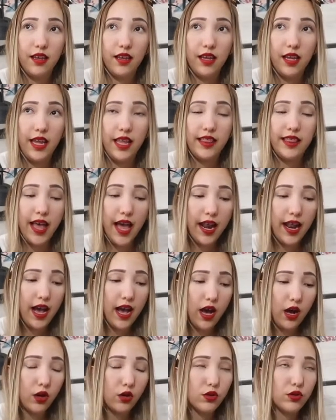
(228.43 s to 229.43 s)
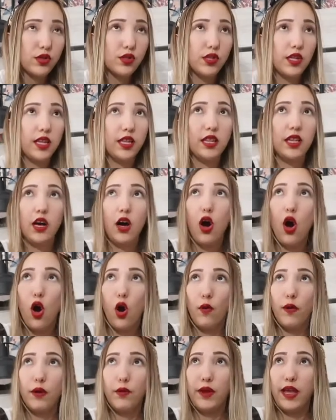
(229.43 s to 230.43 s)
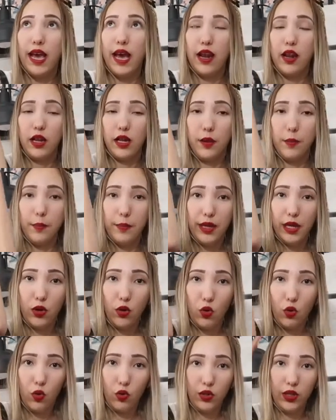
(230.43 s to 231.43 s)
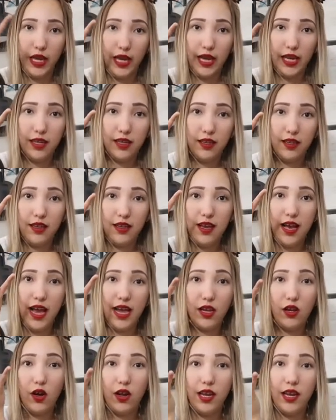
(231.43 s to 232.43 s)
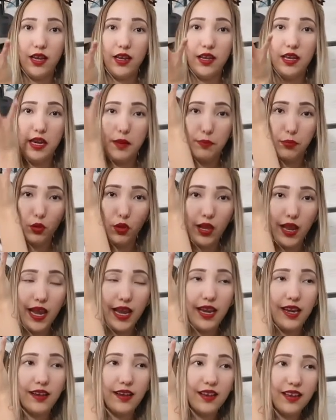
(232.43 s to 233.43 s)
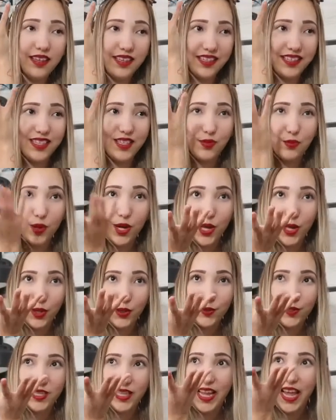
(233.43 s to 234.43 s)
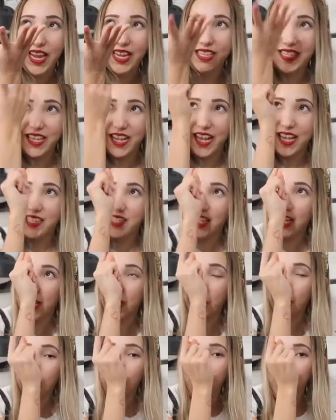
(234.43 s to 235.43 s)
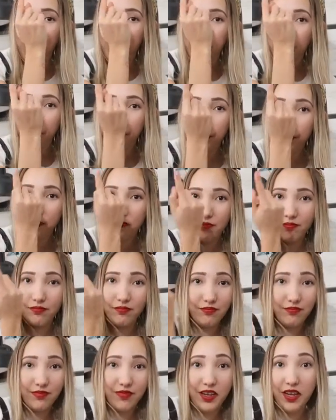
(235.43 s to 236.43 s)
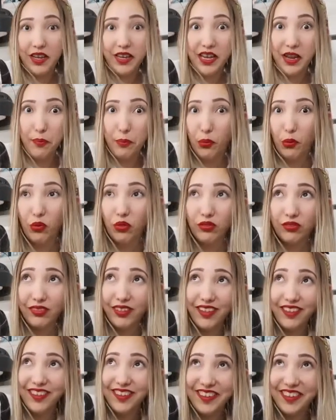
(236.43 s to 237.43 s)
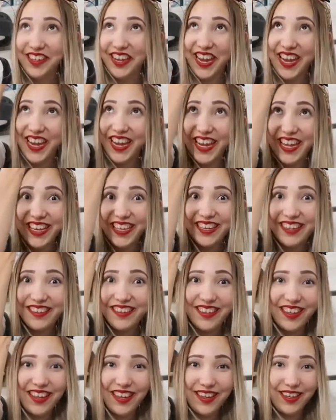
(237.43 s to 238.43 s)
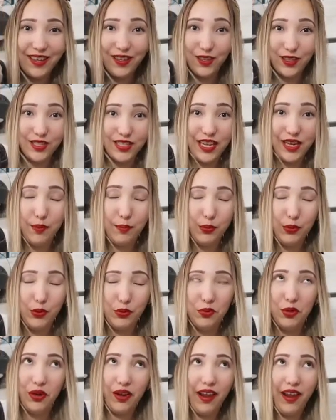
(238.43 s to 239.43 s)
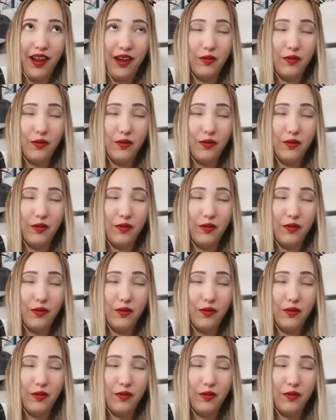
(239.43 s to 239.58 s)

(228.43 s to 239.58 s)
in that house, in the hallway, we had like a big old, like, I call it a nipple light because it's one of those lights that has like a little nipple in it. Like, it looks like a boob, okay,